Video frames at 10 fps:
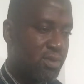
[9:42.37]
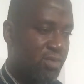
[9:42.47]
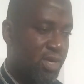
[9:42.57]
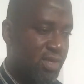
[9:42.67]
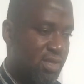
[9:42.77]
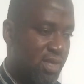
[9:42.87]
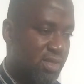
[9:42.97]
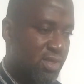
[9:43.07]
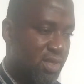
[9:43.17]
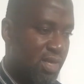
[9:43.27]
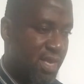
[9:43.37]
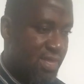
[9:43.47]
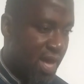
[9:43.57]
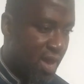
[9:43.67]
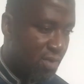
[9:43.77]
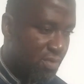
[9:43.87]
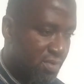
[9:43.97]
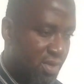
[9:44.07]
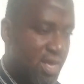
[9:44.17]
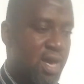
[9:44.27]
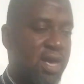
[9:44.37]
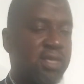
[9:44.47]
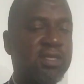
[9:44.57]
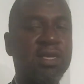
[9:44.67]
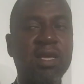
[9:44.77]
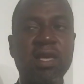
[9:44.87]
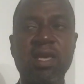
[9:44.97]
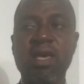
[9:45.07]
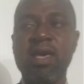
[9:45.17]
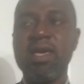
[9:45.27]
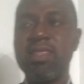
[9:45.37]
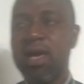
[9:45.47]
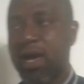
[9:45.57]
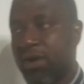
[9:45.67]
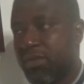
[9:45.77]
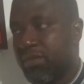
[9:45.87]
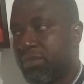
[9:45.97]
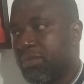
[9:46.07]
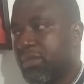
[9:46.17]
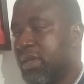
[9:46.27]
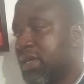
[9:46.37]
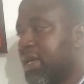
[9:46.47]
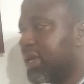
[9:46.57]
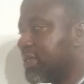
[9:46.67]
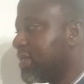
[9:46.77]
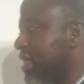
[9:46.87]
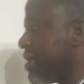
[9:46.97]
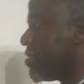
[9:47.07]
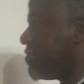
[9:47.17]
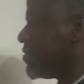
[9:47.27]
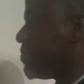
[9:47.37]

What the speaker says: What is it? A noun. Yes. A noun is the name of a